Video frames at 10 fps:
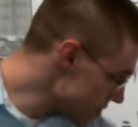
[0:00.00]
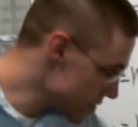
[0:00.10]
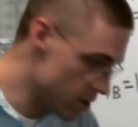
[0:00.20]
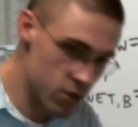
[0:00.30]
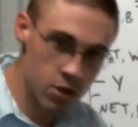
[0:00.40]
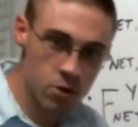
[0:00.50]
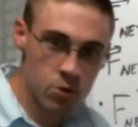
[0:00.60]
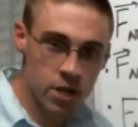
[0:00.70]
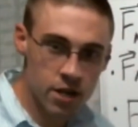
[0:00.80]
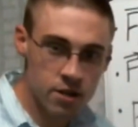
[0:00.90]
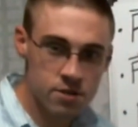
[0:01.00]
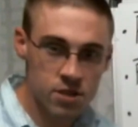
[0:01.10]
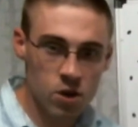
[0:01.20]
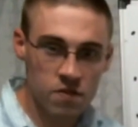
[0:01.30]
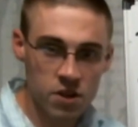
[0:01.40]
there in the numerator,
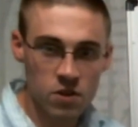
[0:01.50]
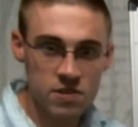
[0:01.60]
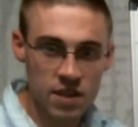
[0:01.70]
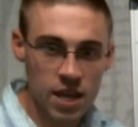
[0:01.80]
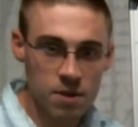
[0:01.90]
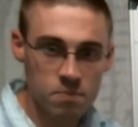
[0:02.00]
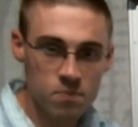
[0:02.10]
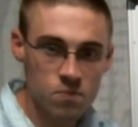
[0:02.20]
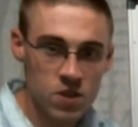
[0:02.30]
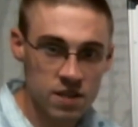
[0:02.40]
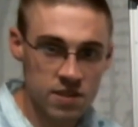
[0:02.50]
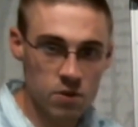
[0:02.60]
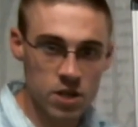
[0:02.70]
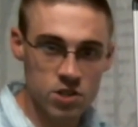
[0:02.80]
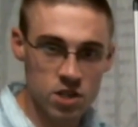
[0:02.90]
so if they're the same, the
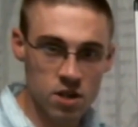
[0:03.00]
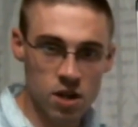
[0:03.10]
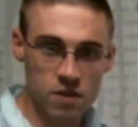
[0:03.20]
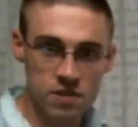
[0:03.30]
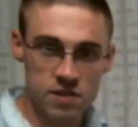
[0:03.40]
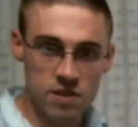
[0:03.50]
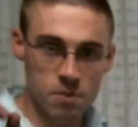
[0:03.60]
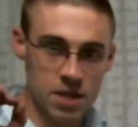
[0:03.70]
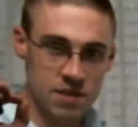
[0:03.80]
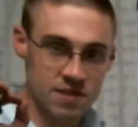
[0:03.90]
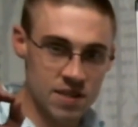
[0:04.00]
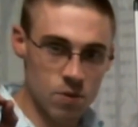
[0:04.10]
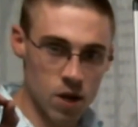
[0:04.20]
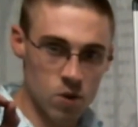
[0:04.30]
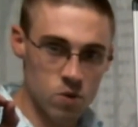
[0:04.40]
acceleration of the system is 0.
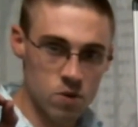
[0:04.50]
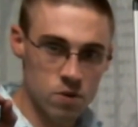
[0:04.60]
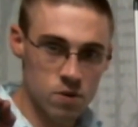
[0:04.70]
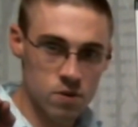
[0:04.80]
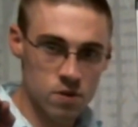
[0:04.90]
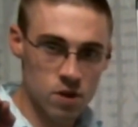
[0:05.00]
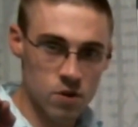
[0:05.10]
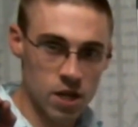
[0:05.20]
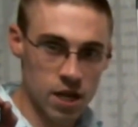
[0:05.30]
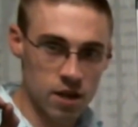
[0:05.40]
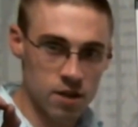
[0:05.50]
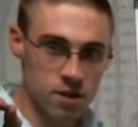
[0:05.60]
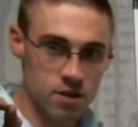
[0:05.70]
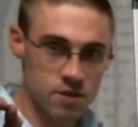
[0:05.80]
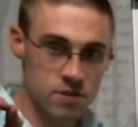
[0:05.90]
Okay,
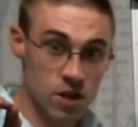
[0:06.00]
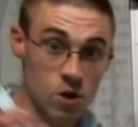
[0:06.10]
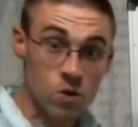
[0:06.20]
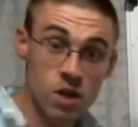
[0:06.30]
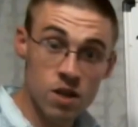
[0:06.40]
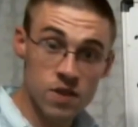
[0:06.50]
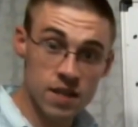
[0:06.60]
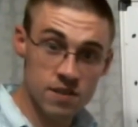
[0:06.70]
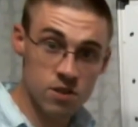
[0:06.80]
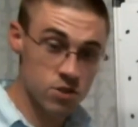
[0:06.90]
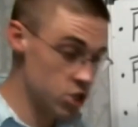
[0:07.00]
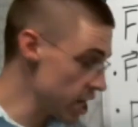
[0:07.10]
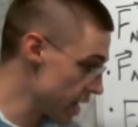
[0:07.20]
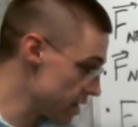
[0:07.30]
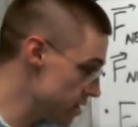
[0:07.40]
so that's a good
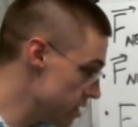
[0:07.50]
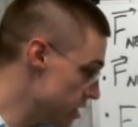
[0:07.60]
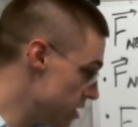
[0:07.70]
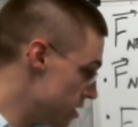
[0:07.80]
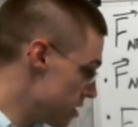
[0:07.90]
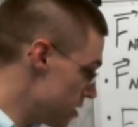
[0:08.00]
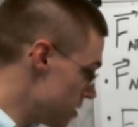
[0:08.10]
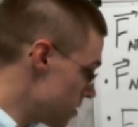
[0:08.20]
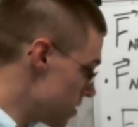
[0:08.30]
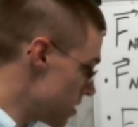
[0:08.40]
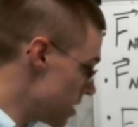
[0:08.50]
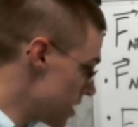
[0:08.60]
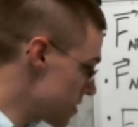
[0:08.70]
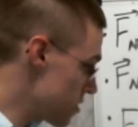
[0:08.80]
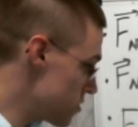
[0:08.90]
check. That's
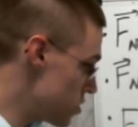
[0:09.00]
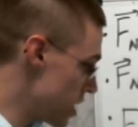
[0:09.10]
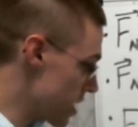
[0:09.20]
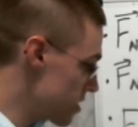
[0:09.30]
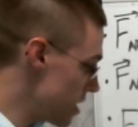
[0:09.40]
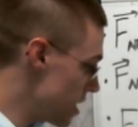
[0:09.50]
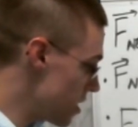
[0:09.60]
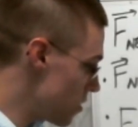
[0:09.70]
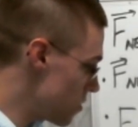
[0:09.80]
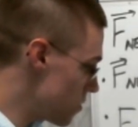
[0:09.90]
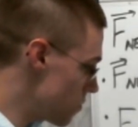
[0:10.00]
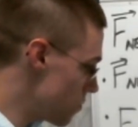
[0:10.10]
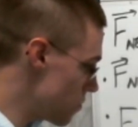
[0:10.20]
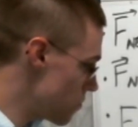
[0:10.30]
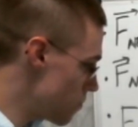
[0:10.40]
a good check. Now,
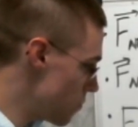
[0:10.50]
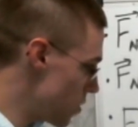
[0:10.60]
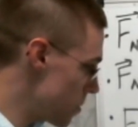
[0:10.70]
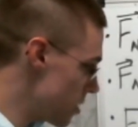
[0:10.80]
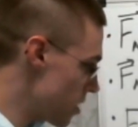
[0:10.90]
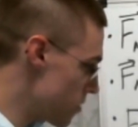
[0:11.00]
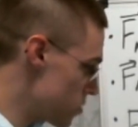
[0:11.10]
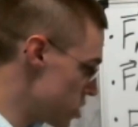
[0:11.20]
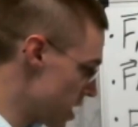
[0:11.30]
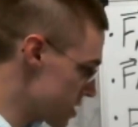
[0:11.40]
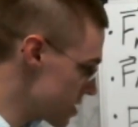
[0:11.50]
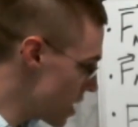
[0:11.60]
what about other checks?